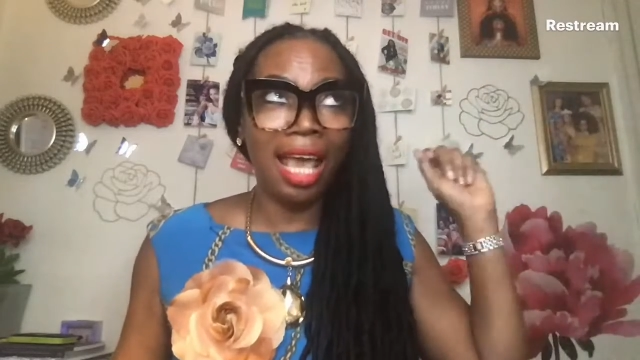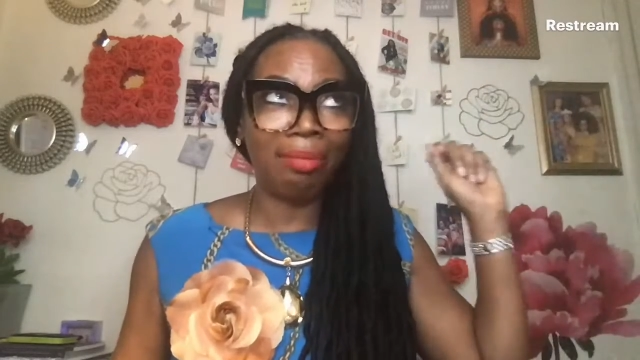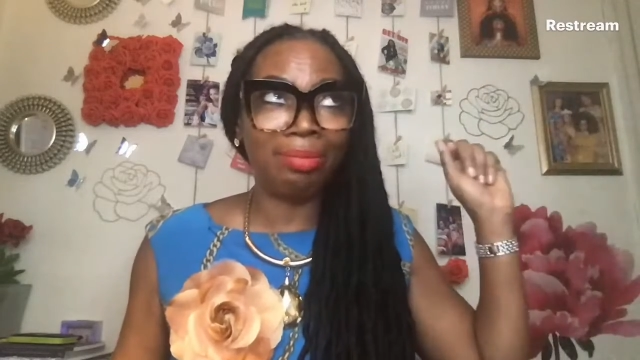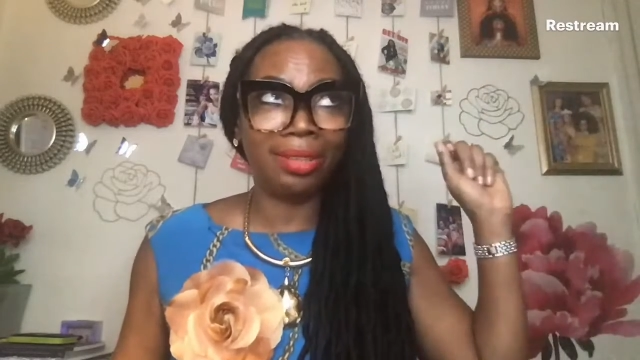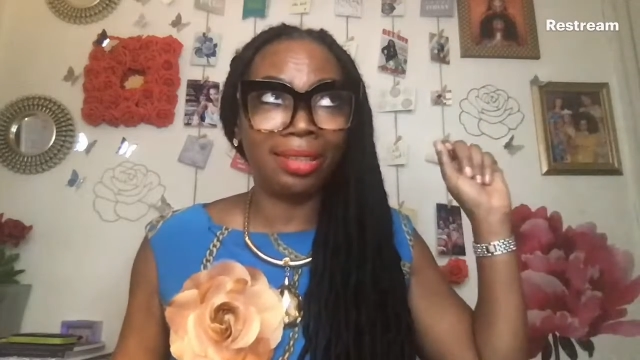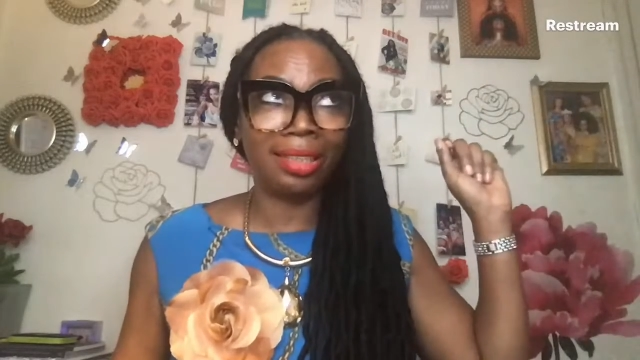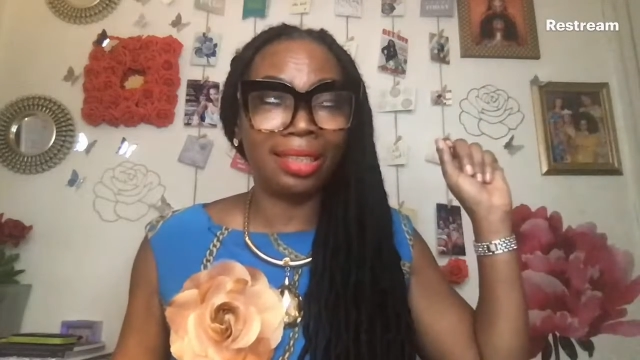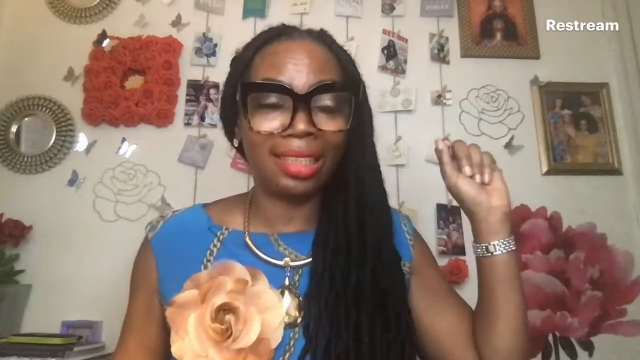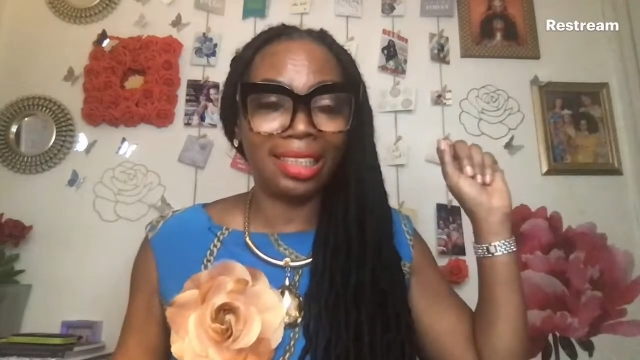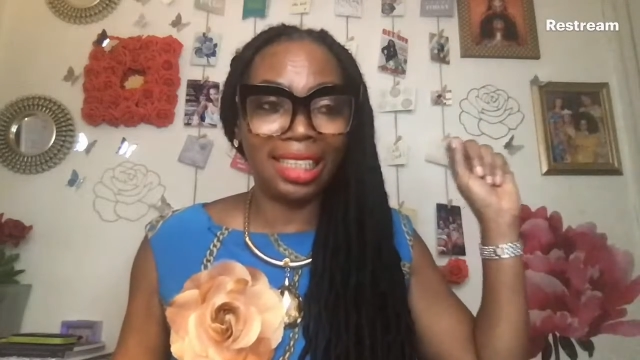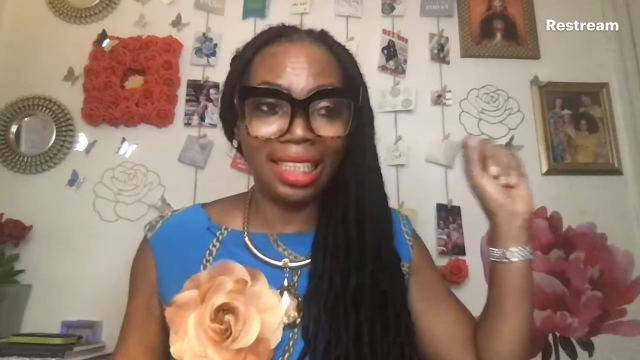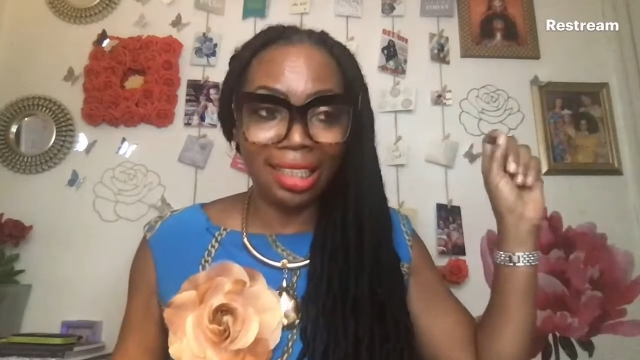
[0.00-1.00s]

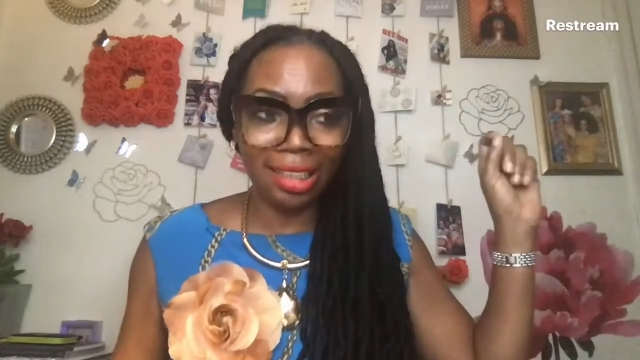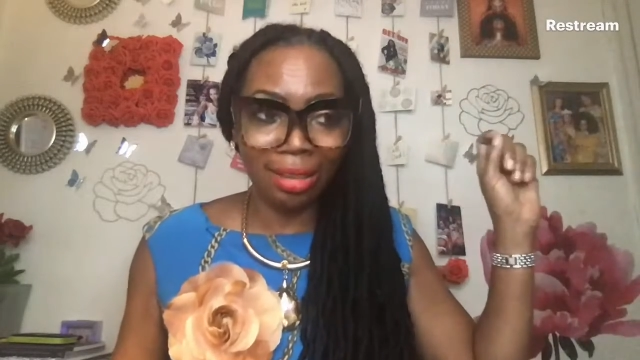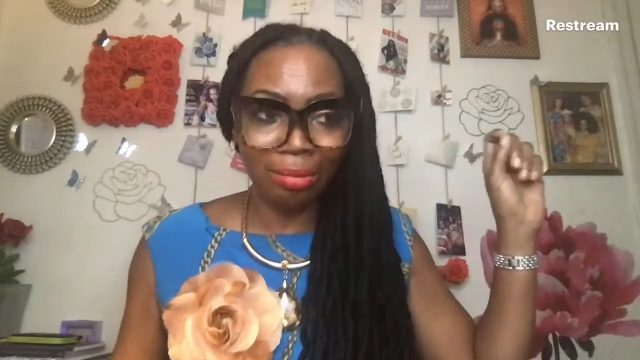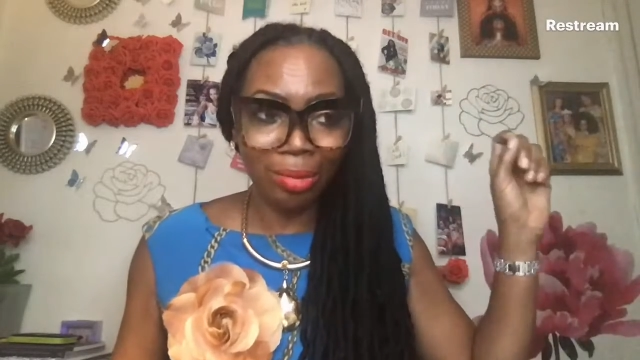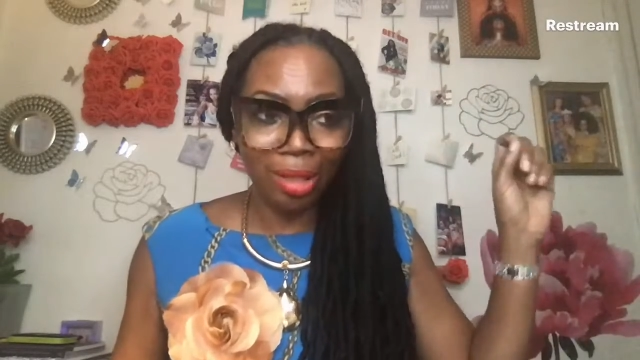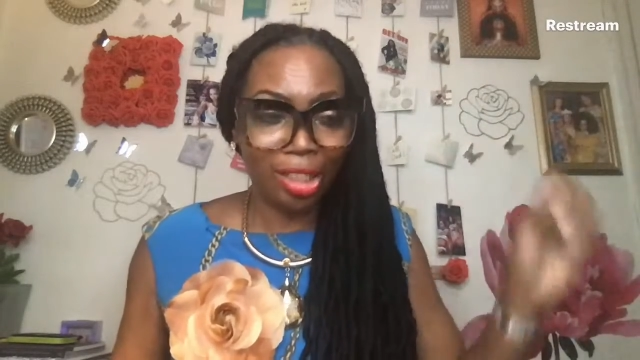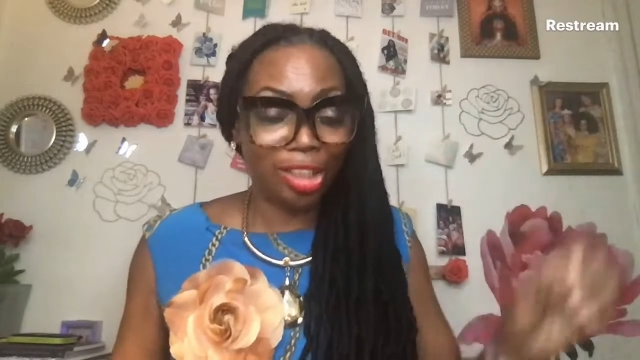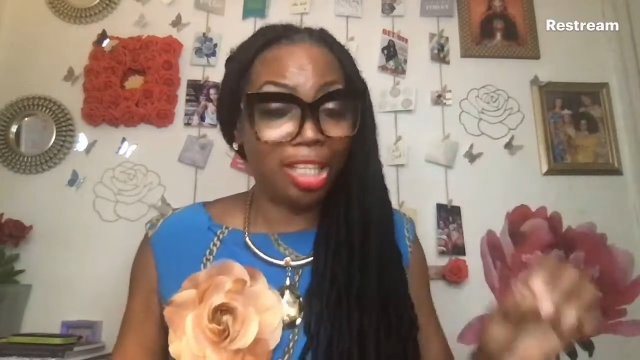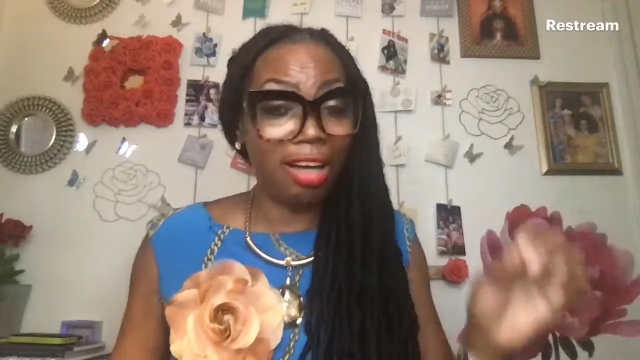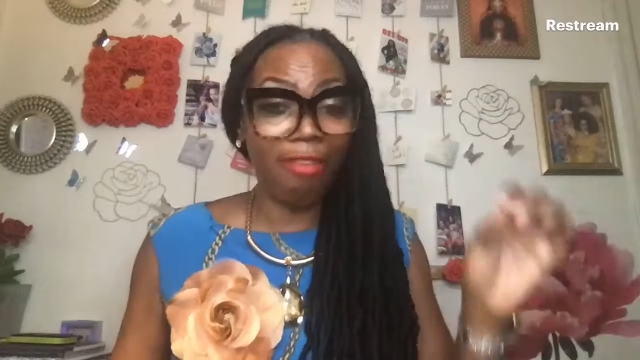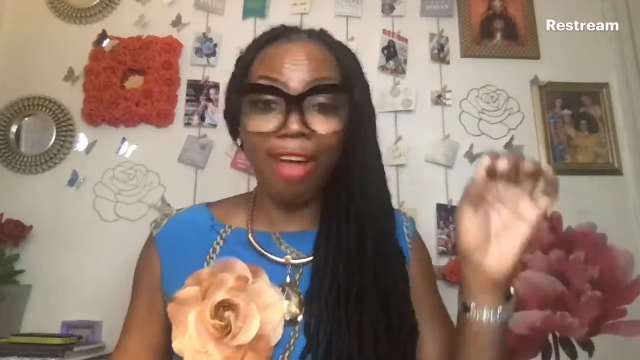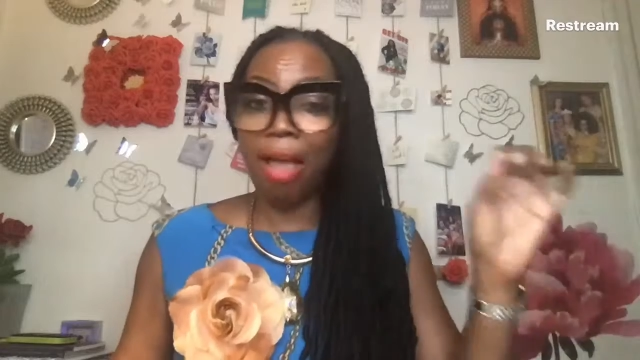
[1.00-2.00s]
absenteeism. She
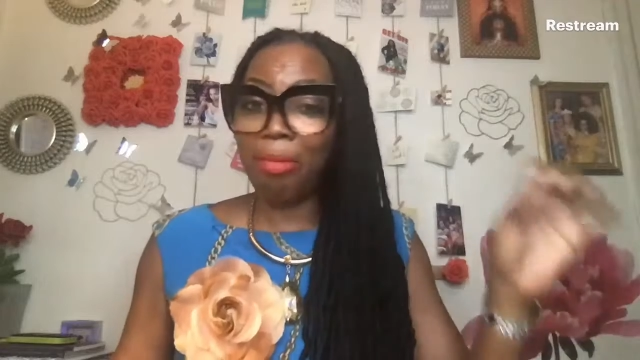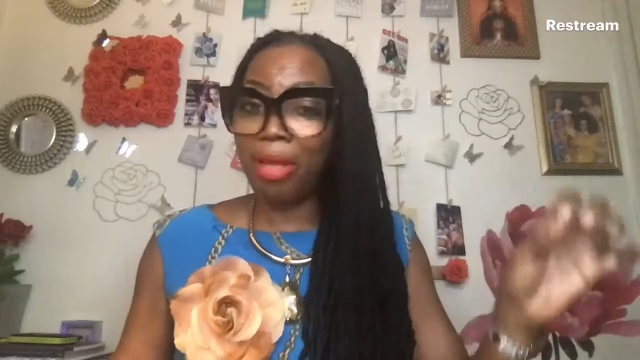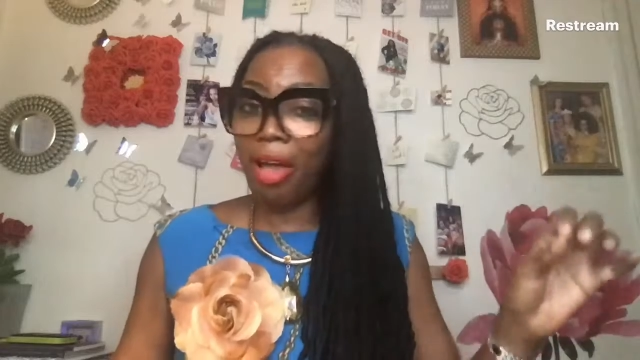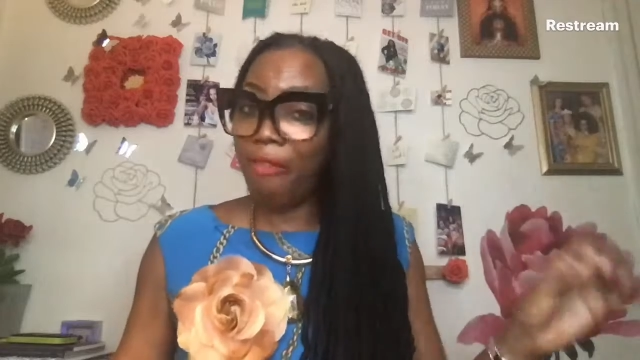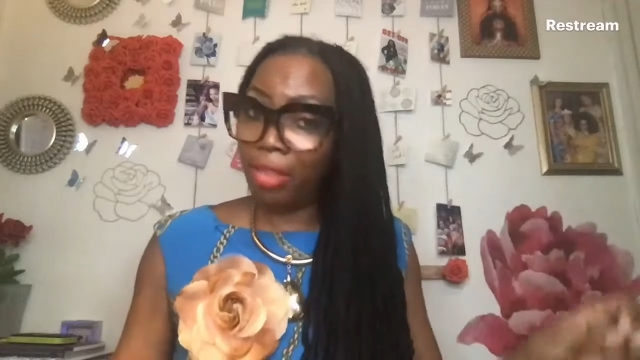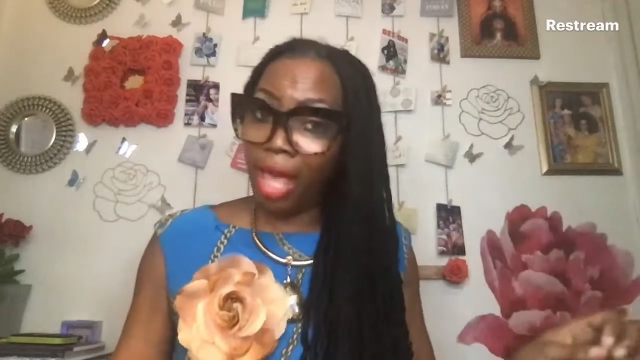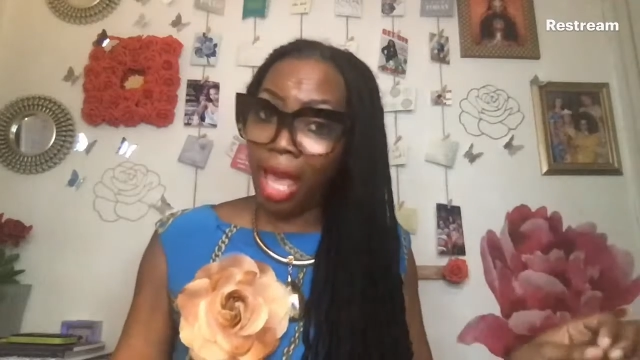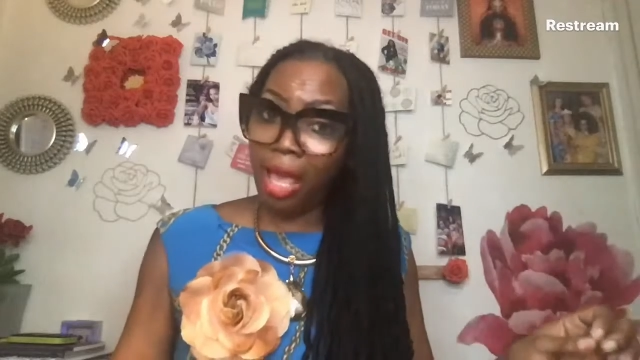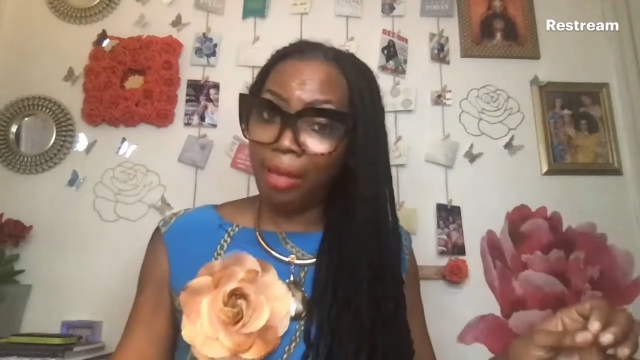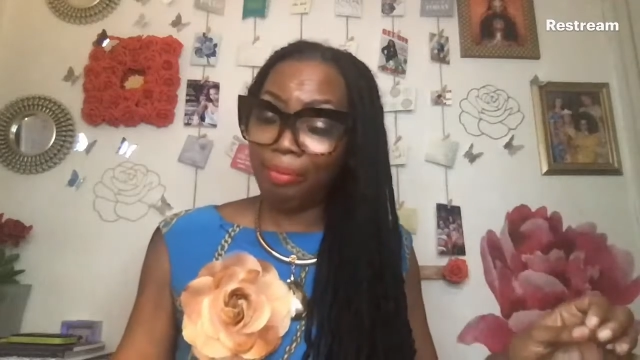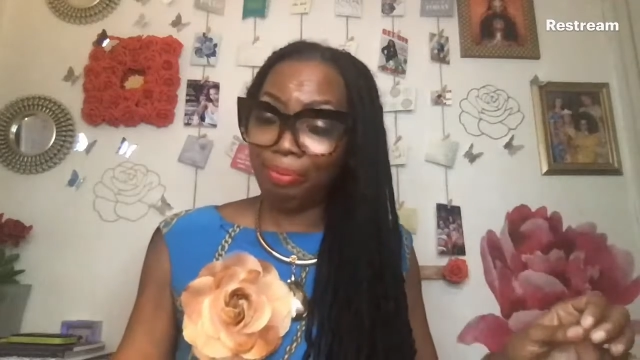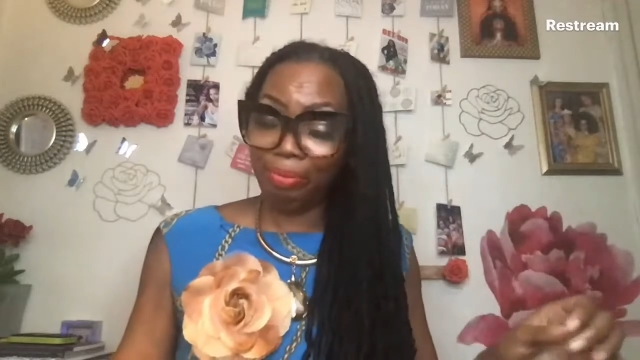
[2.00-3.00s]
couldn't write me up for that.